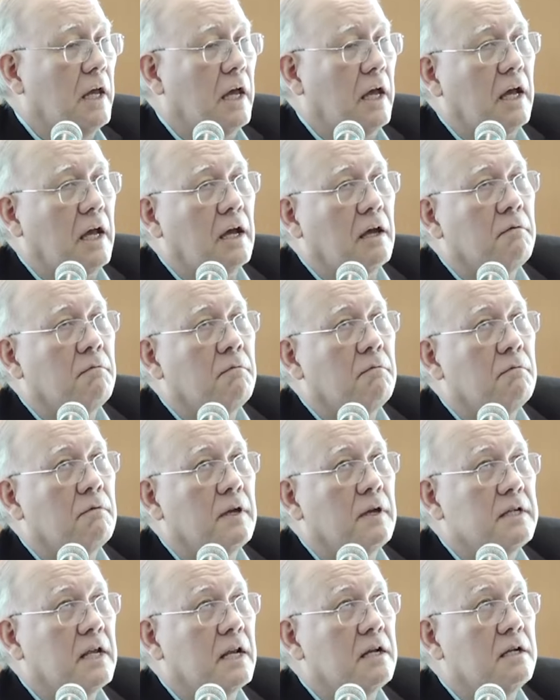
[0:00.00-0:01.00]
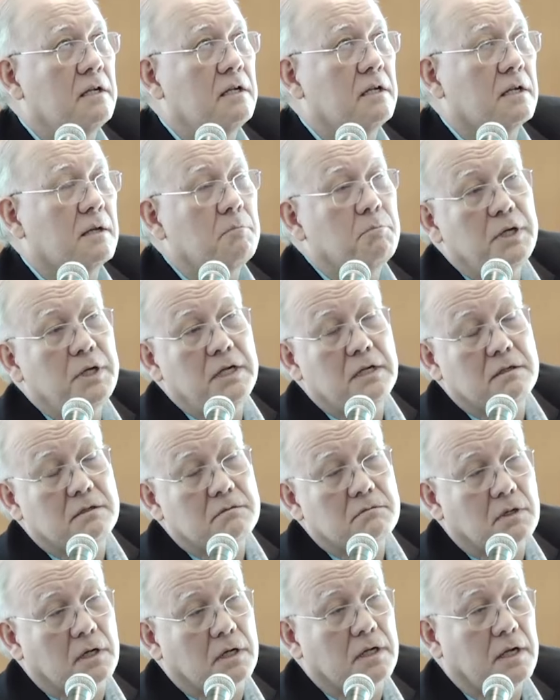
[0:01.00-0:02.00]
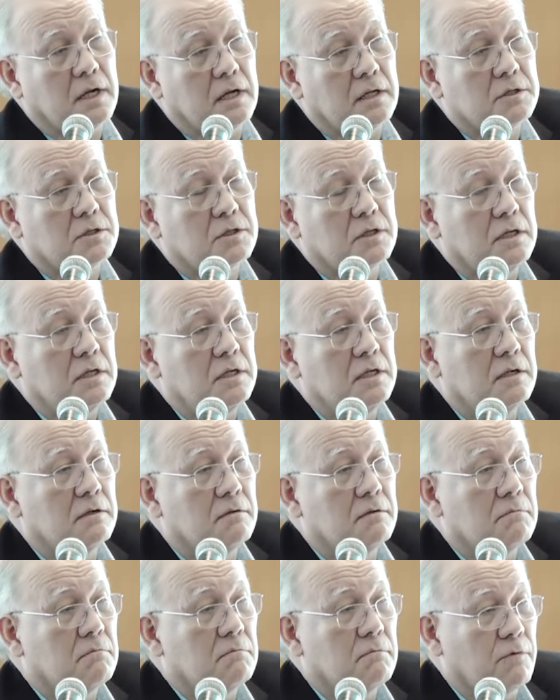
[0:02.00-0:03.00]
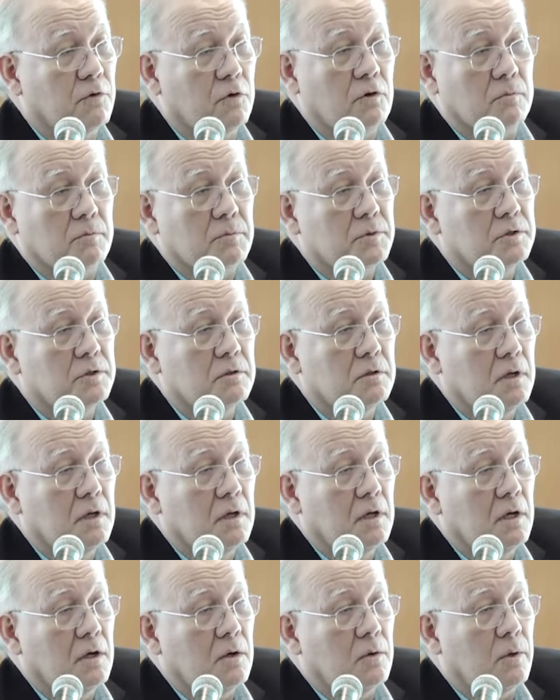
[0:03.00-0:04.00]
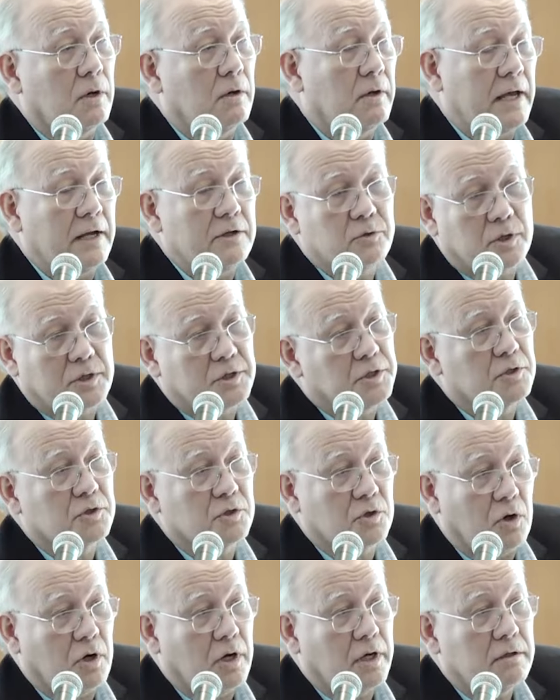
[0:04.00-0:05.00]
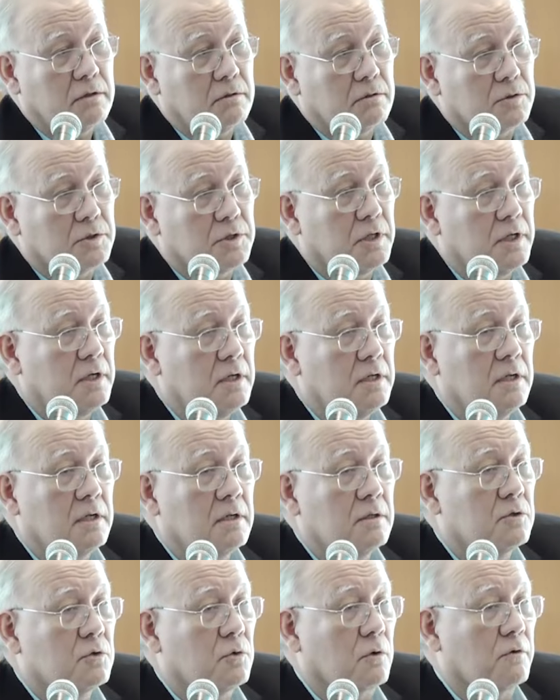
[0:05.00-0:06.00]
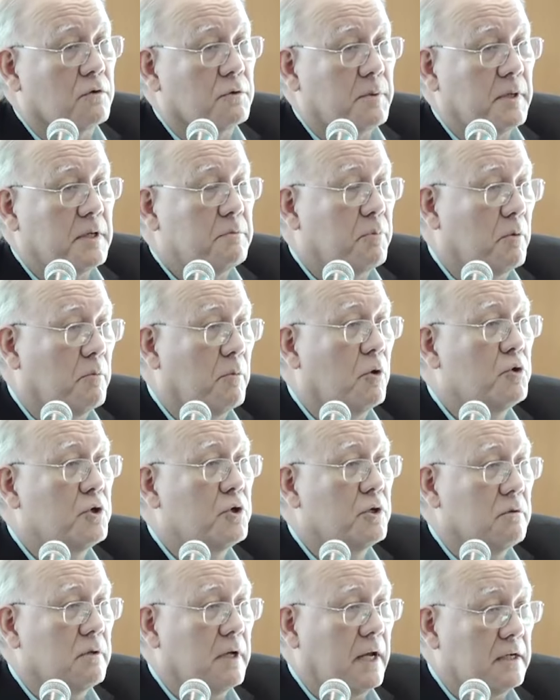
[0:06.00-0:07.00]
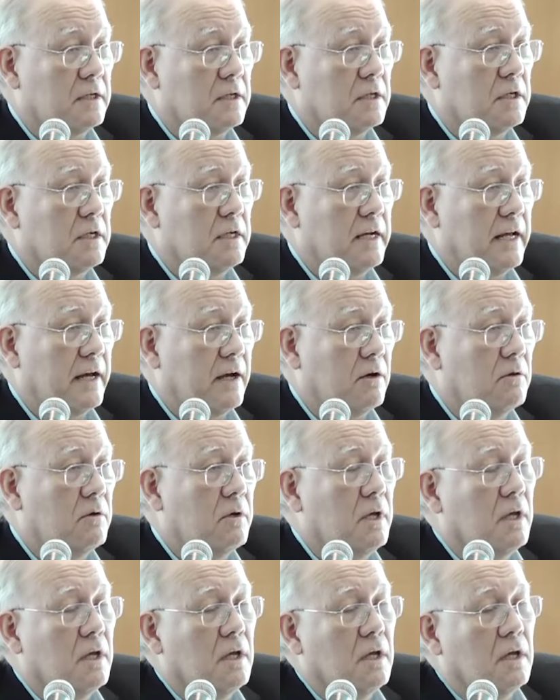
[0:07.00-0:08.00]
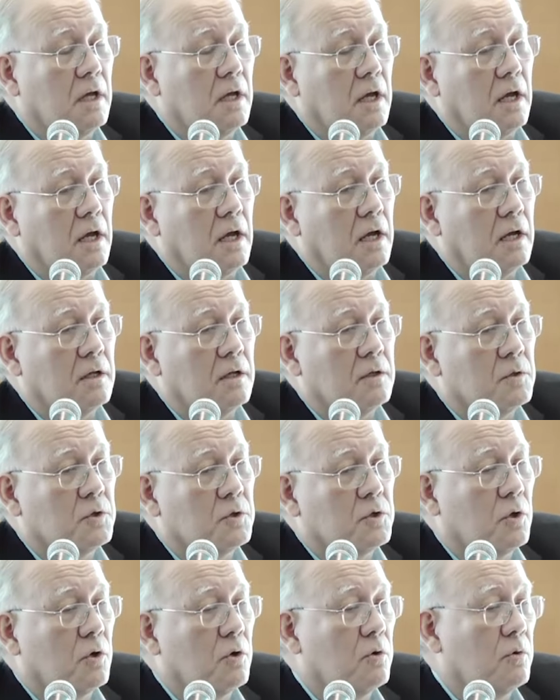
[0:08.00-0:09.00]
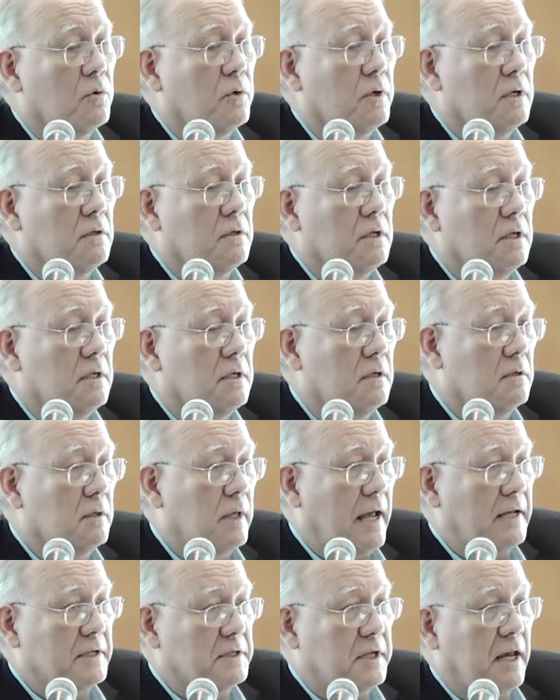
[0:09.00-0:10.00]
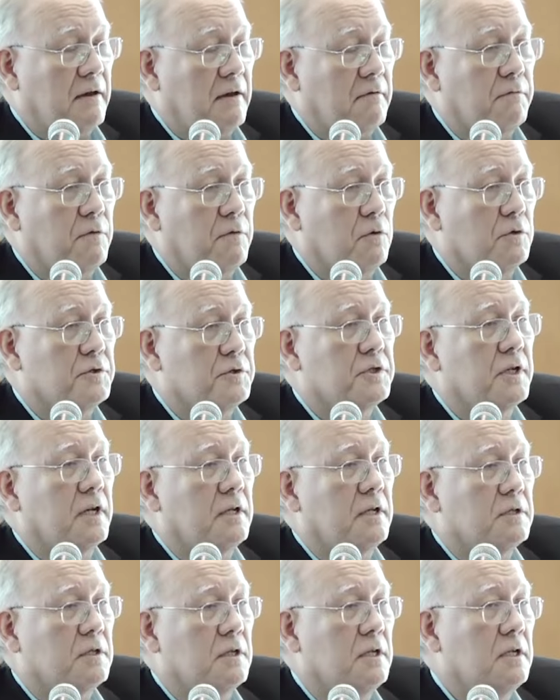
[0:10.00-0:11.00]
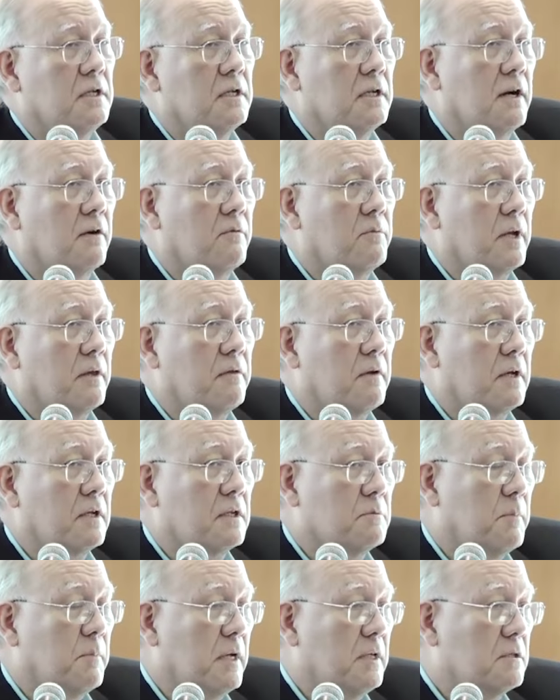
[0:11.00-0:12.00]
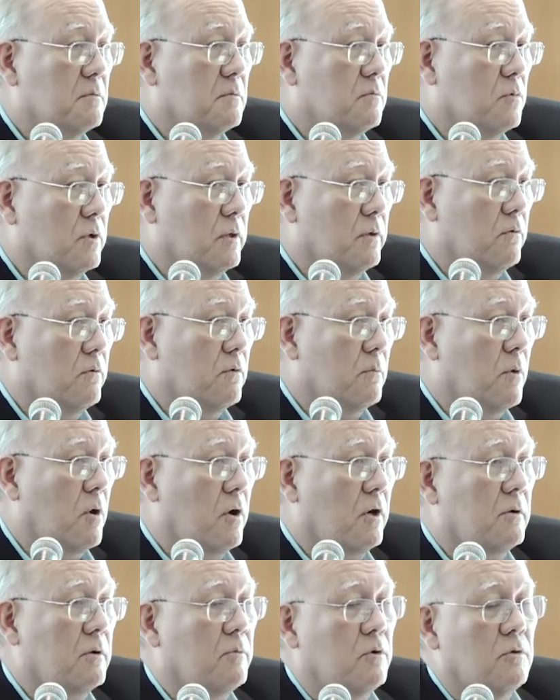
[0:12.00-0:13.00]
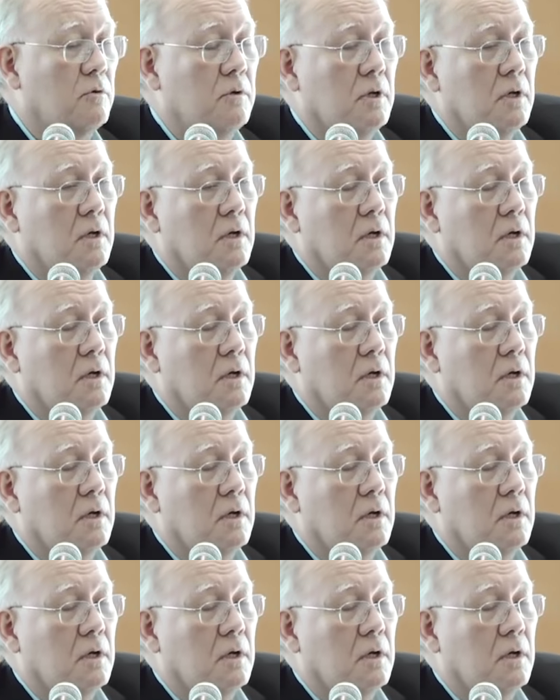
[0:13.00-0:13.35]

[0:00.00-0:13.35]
And they tended to compete against Indian firms. Well, Antrix is gone. There's an Indian sort of space promotion entity now. And so, in the glass half full sense, the Indian government, I think, has made some really remarkable